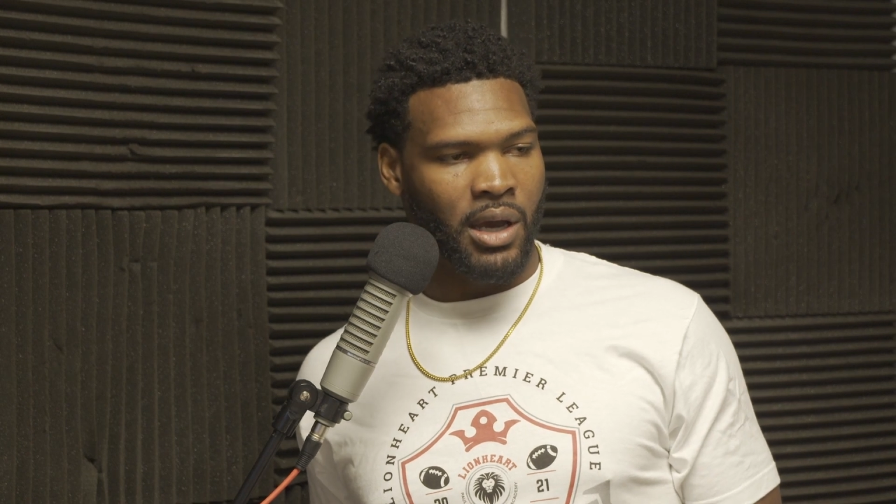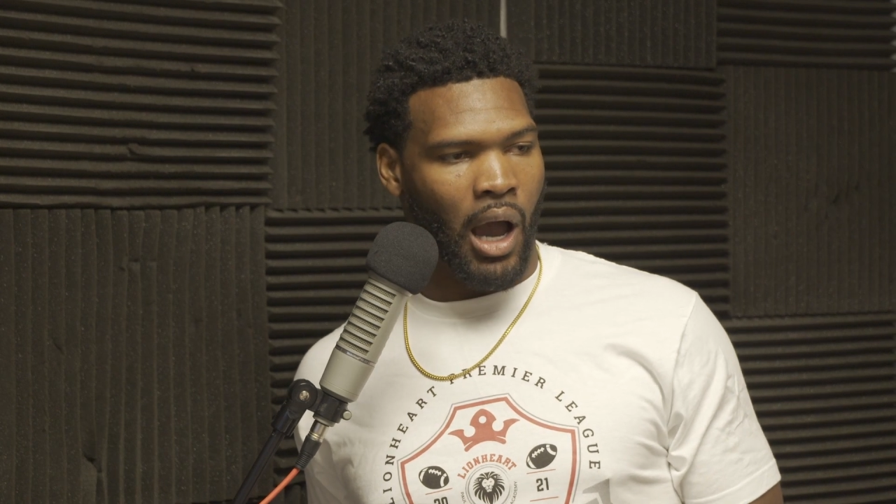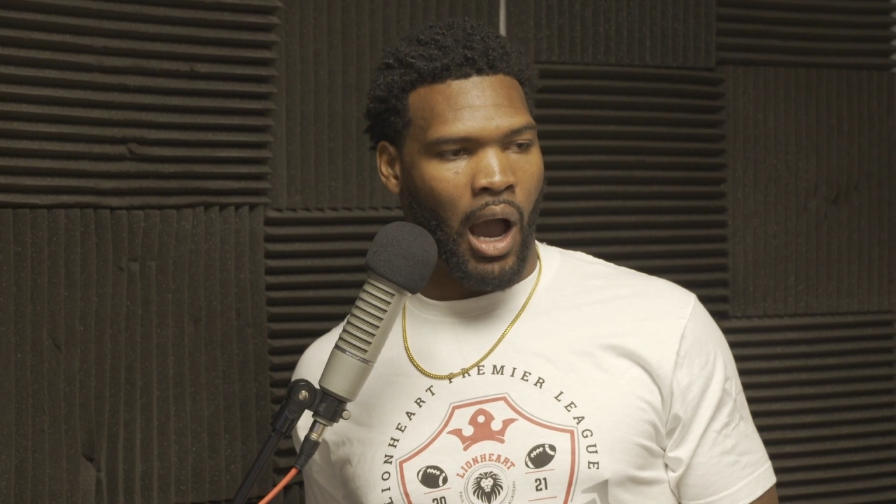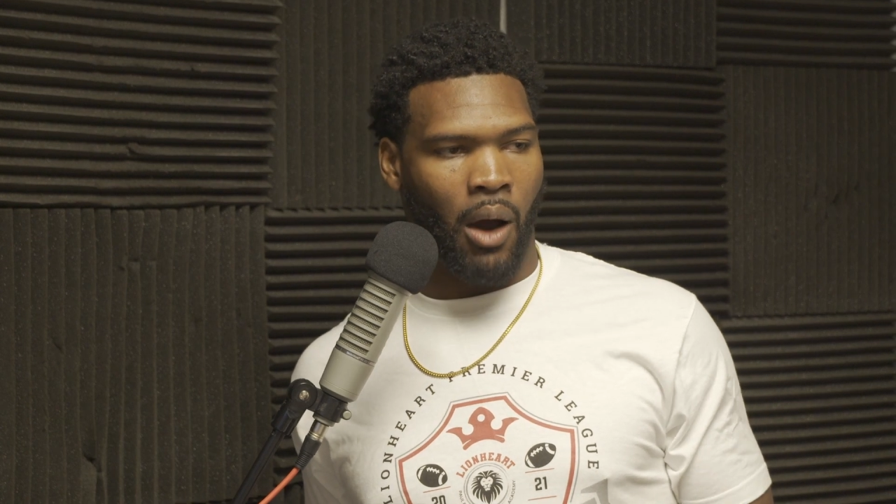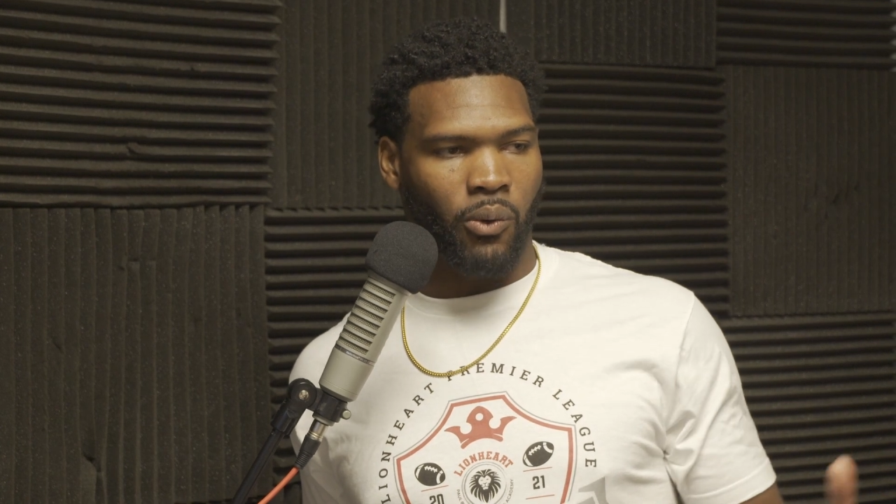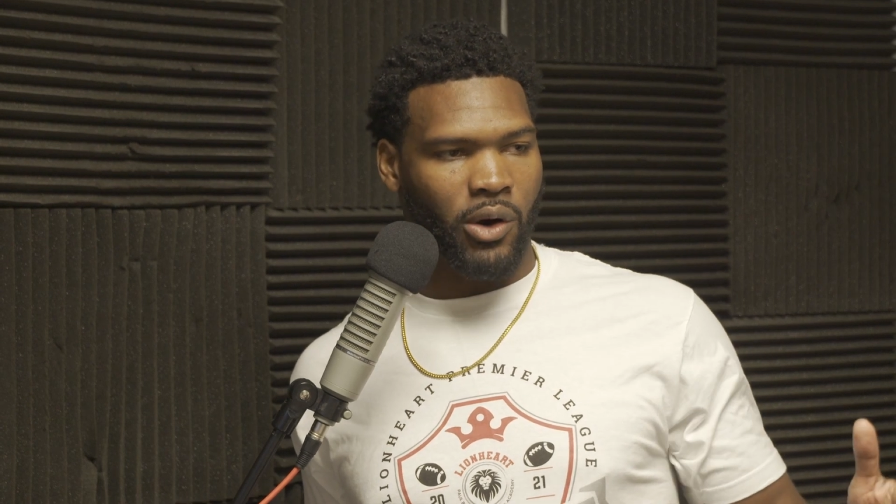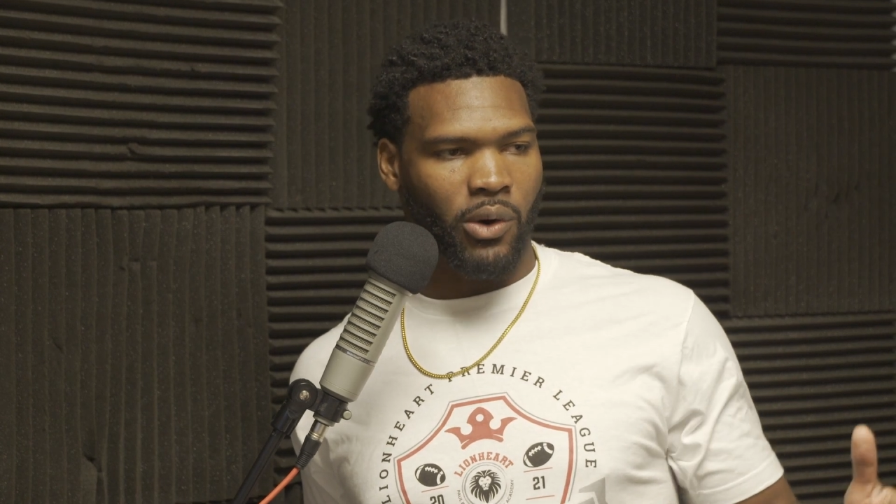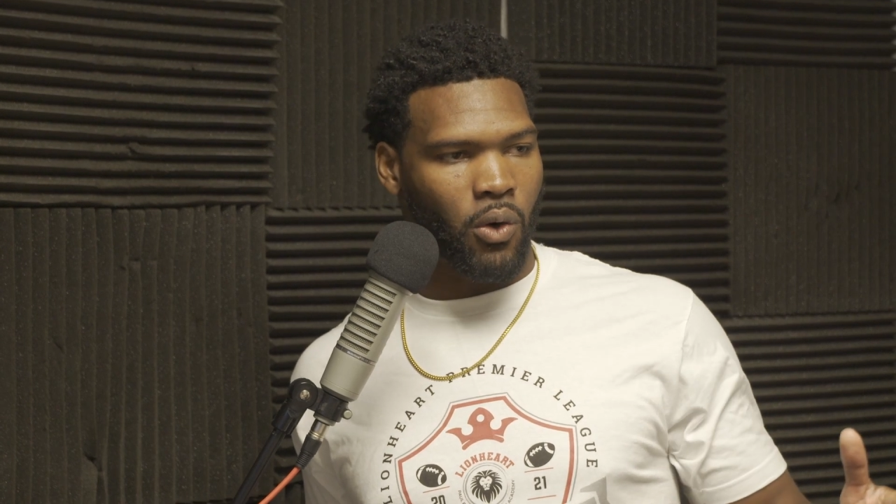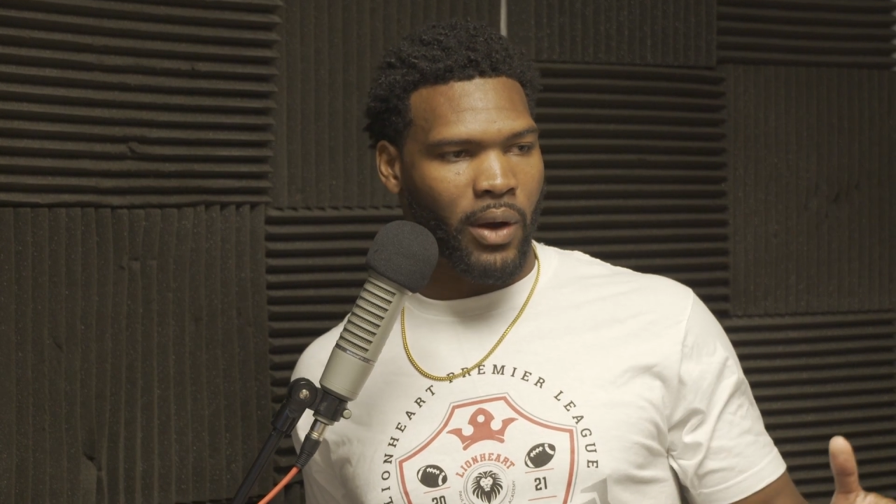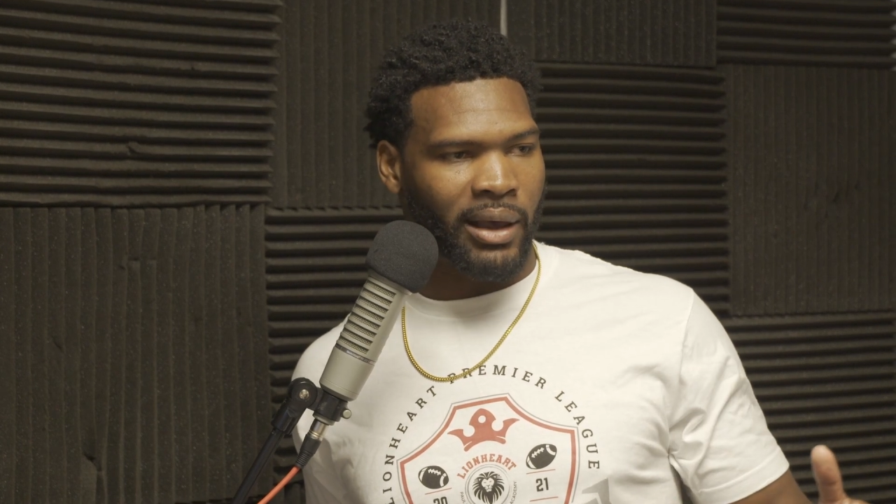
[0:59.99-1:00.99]
Real
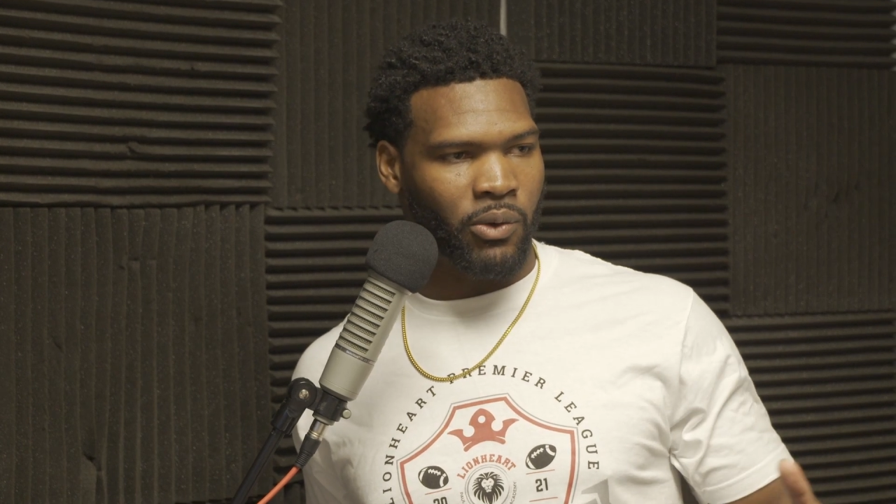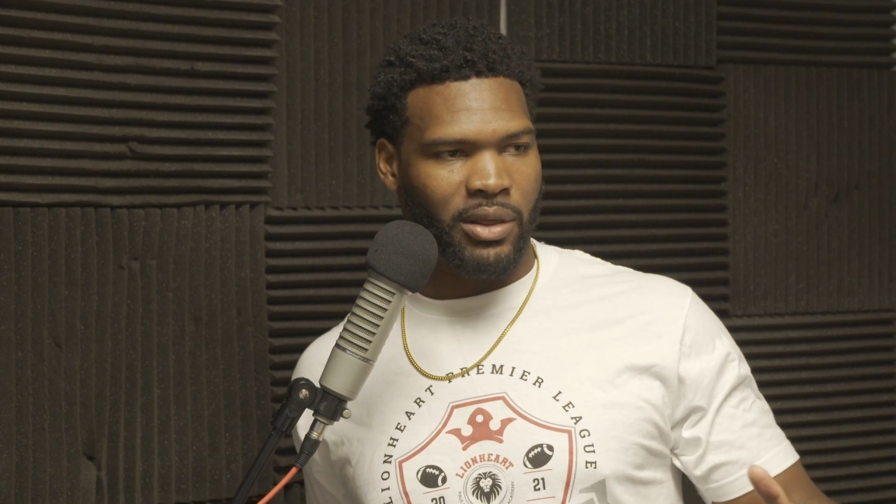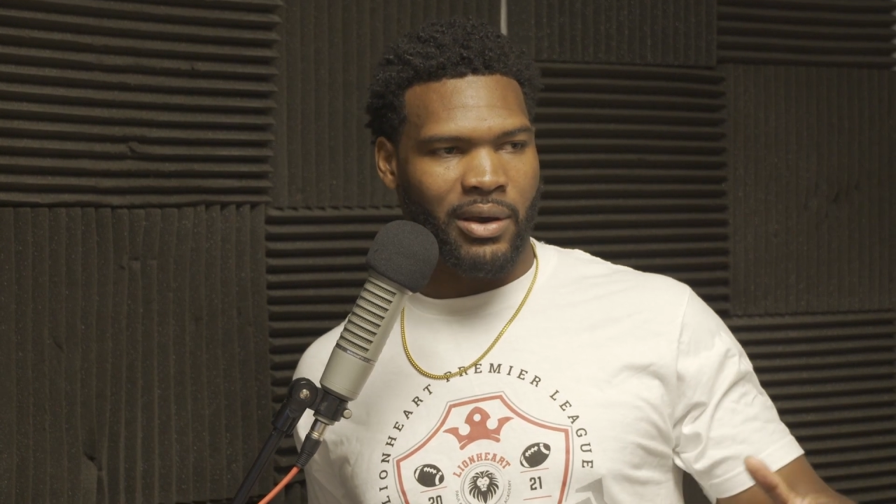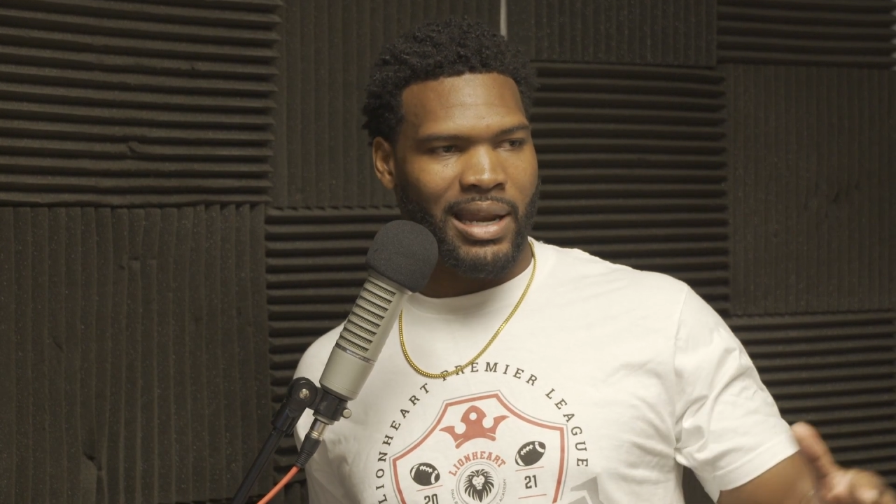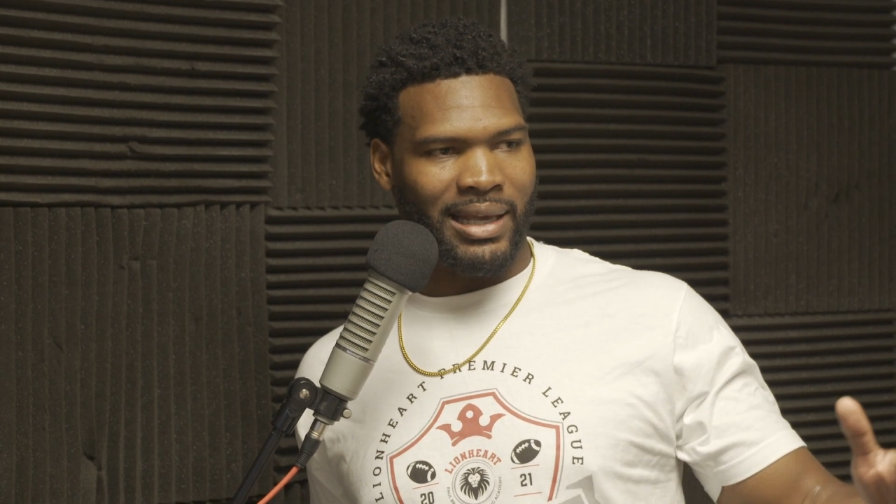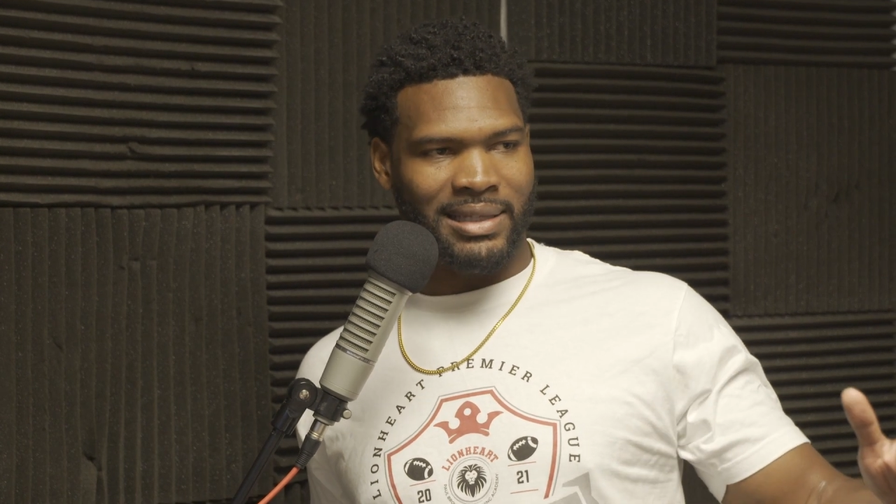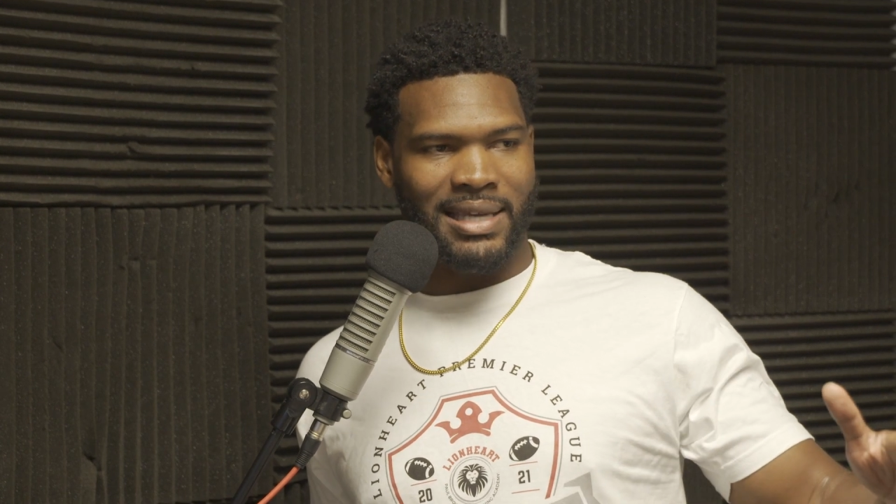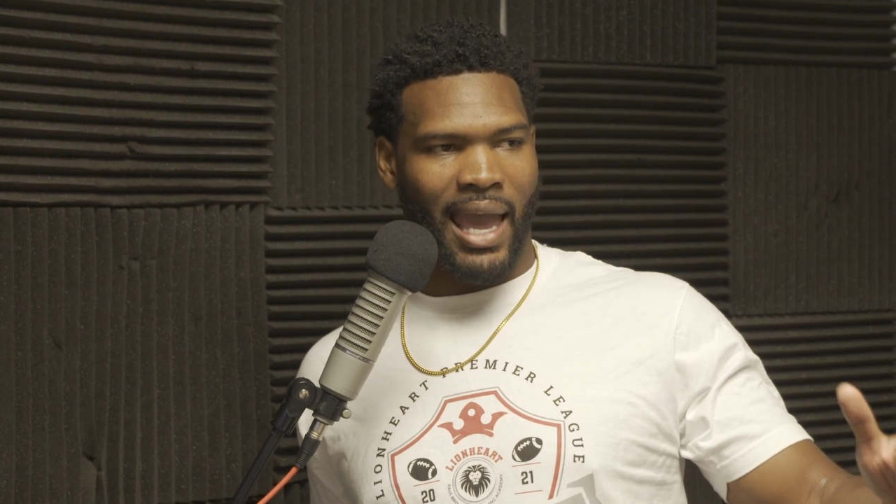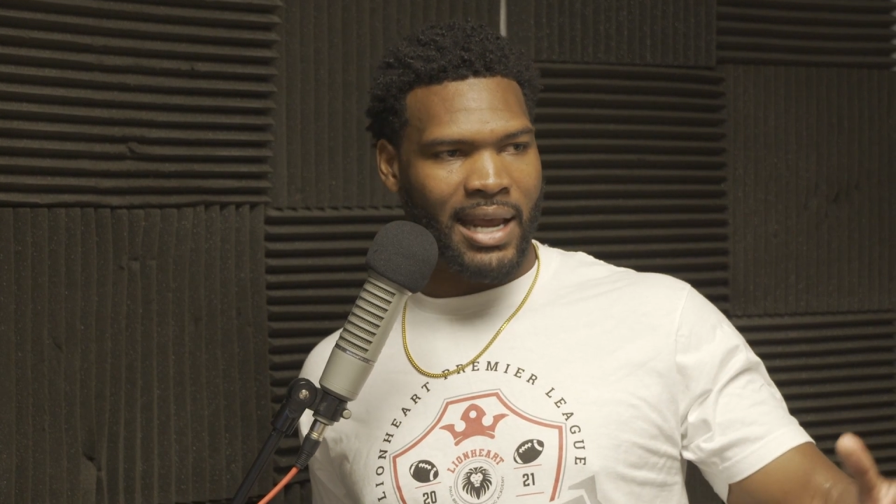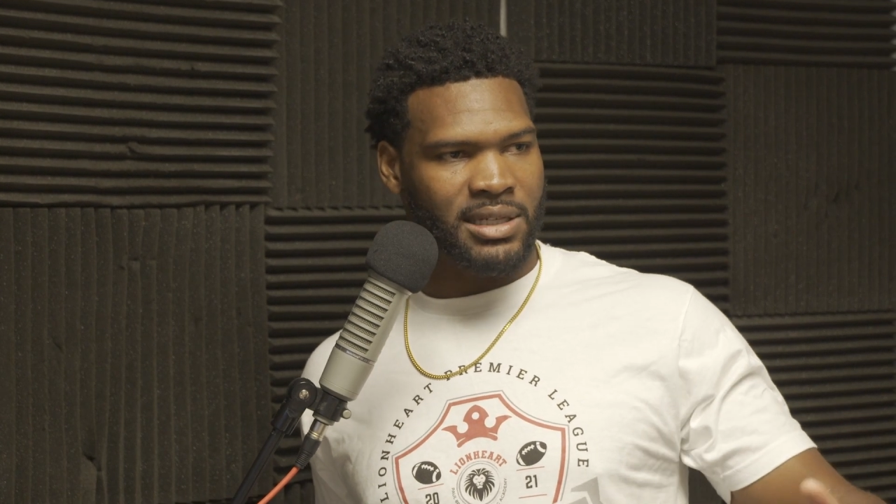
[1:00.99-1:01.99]
quick, were there any
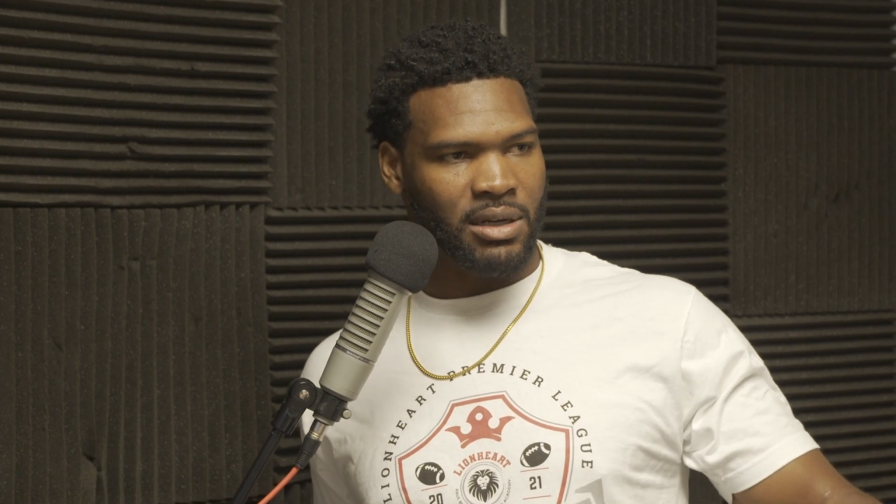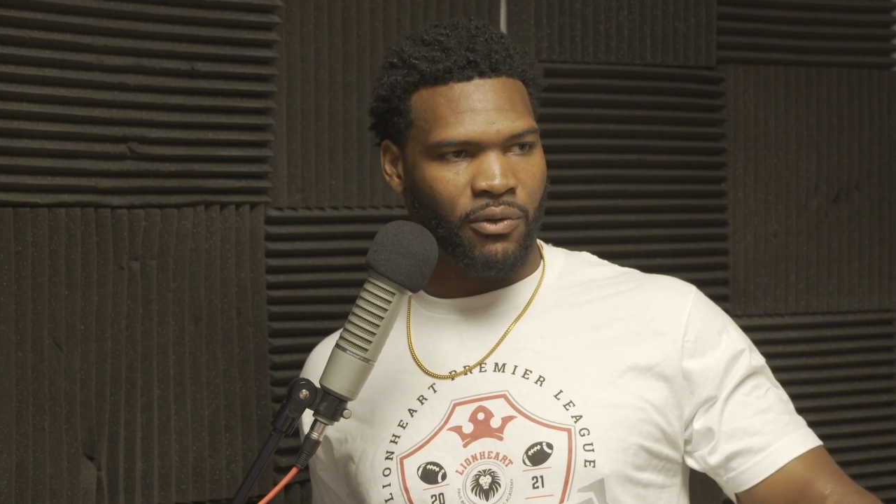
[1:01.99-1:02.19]
takes